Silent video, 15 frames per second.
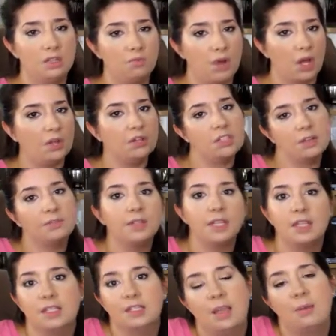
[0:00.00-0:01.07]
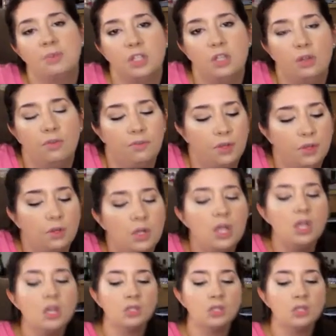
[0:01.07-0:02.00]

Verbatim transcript: relatively the same food.